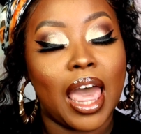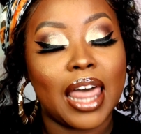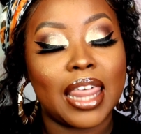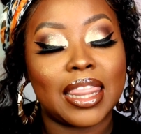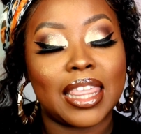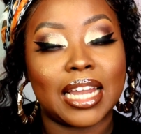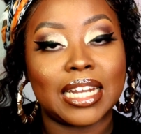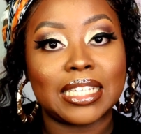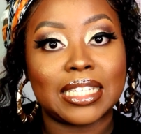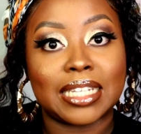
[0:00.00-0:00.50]

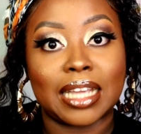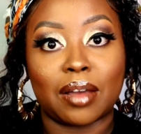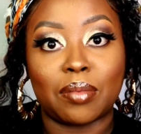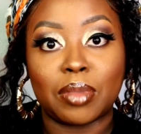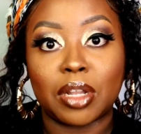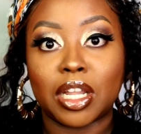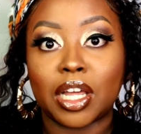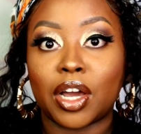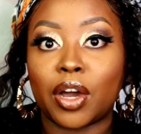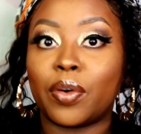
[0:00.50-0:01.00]
that is down
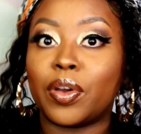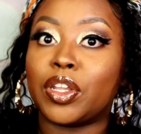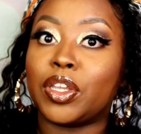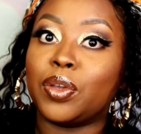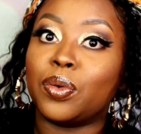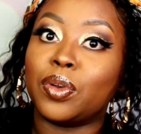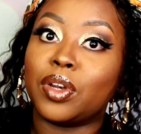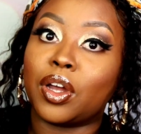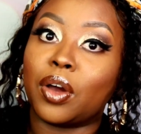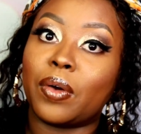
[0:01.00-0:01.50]
below, and
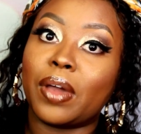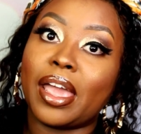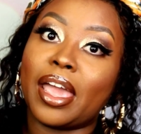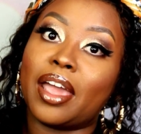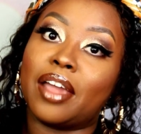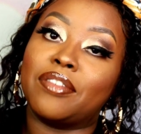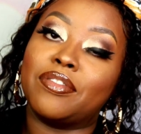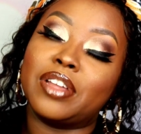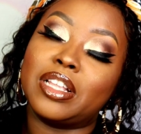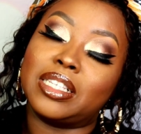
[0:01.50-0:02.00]
you will know
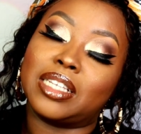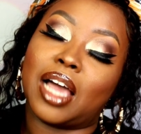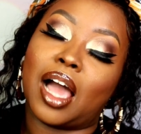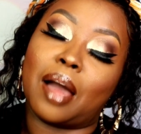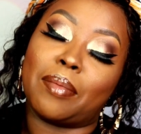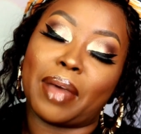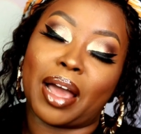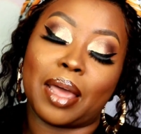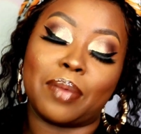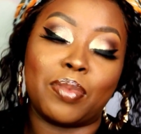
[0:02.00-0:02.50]
every
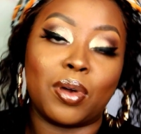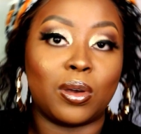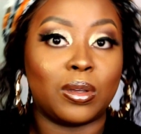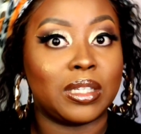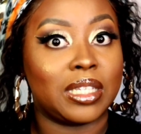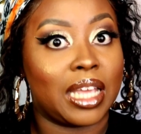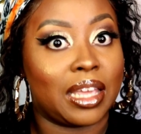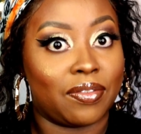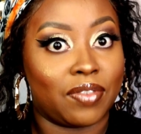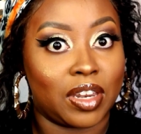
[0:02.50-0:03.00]
time I
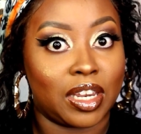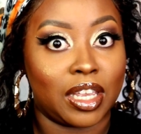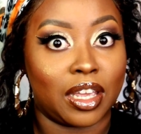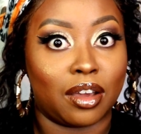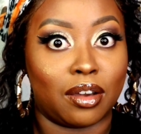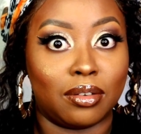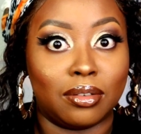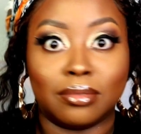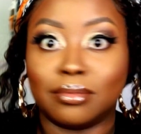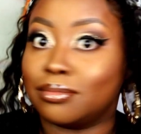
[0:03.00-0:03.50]
post a
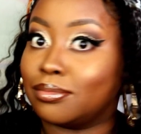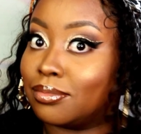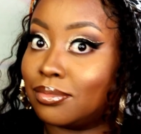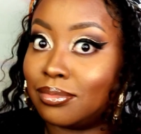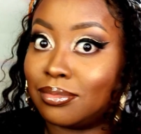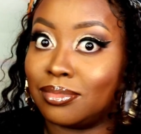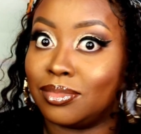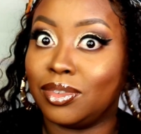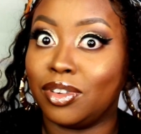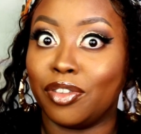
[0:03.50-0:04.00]
video.
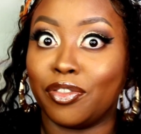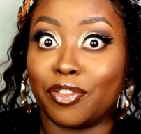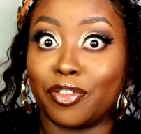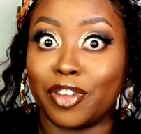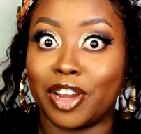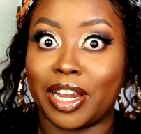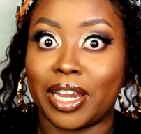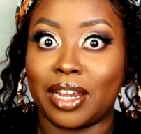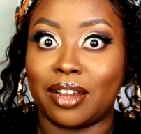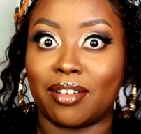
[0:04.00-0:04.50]

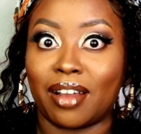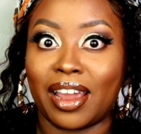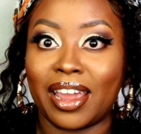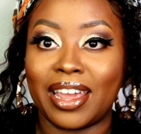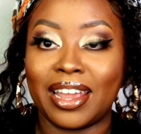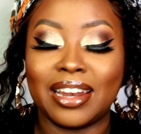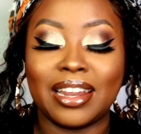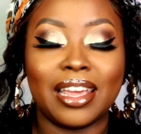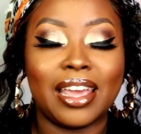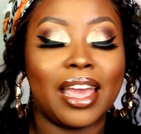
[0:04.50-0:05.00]
Freaky,
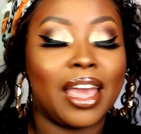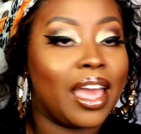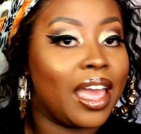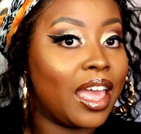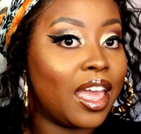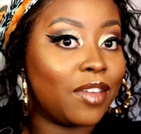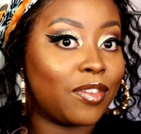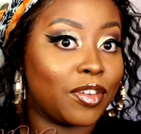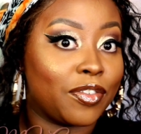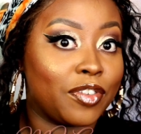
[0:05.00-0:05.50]
right?
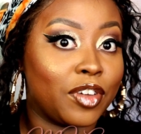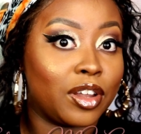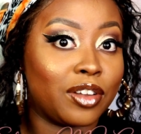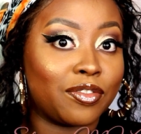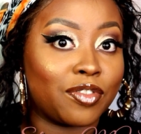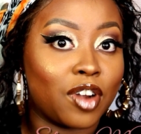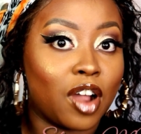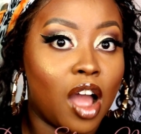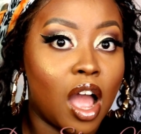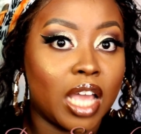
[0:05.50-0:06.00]
If you're
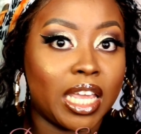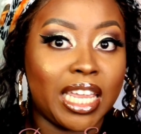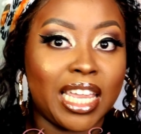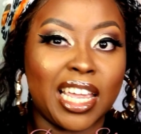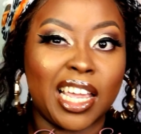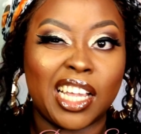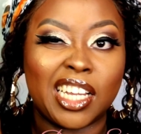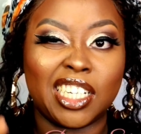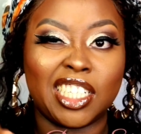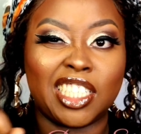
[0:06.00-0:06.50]
feeling
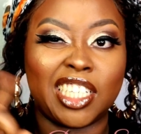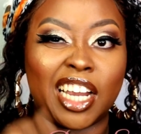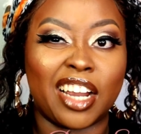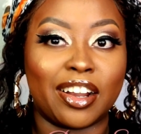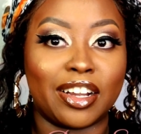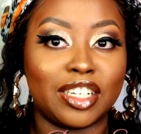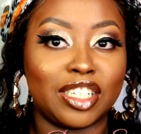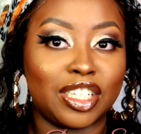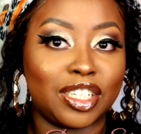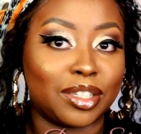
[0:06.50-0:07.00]
froggy,
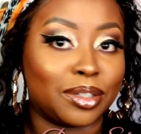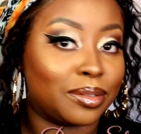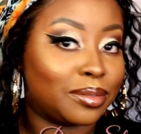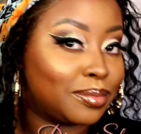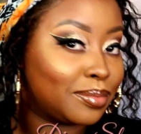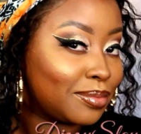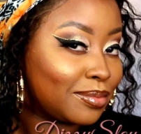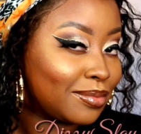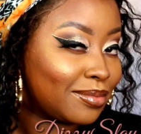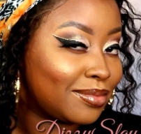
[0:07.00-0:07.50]
share it too.
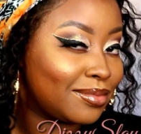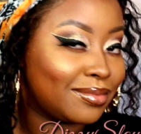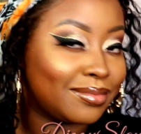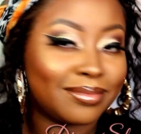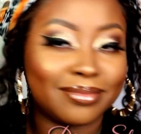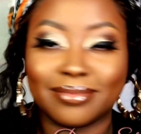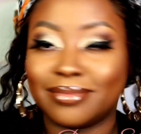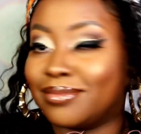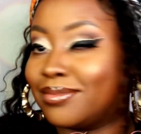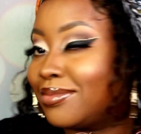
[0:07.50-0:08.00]

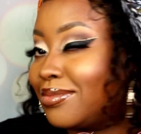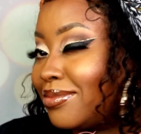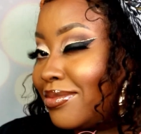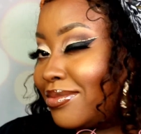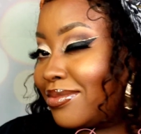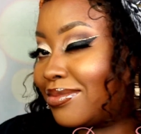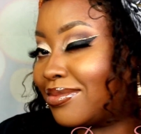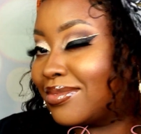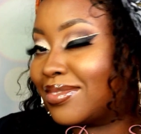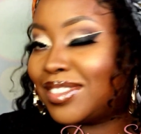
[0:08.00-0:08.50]

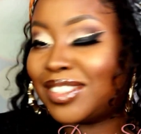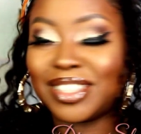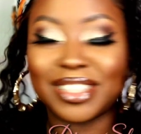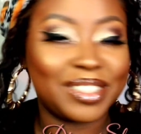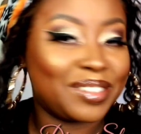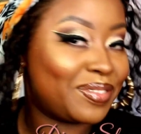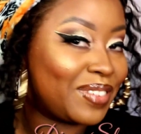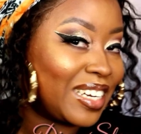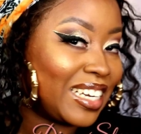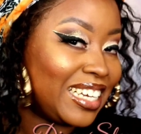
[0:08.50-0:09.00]

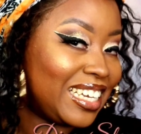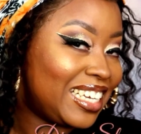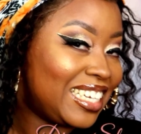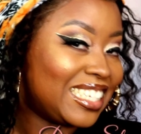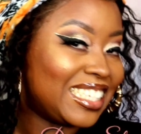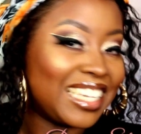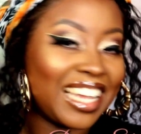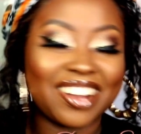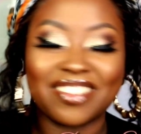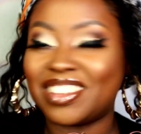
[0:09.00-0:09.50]
Super
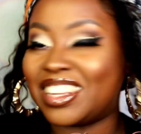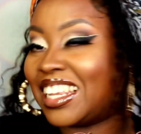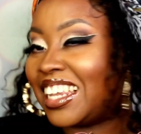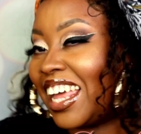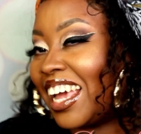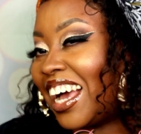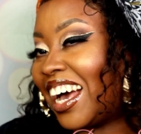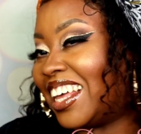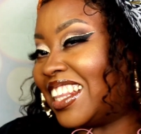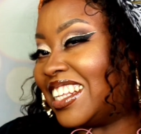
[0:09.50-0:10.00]
easy. I really
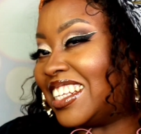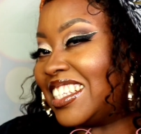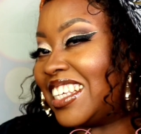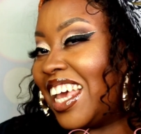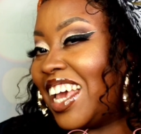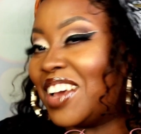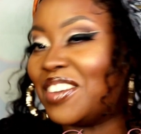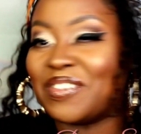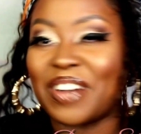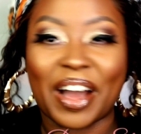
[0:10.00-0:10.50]
like how this
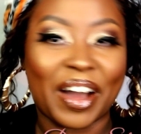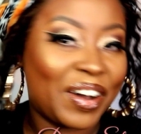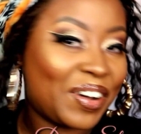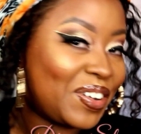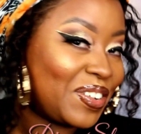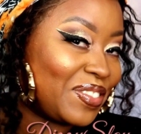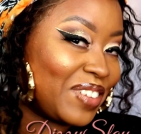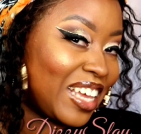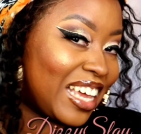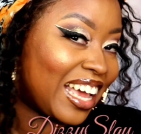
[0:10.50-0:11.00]
came out.
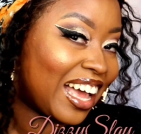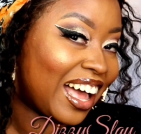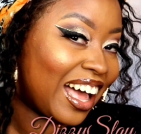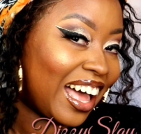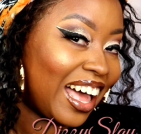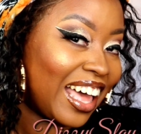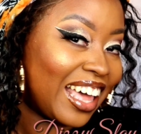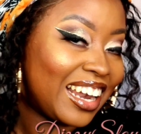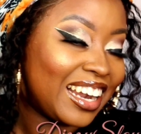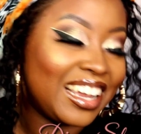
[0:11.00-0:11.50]
Oh my
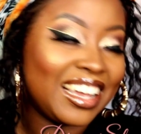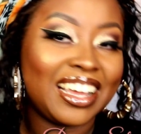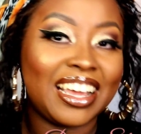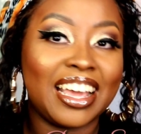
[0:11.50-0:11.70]
god.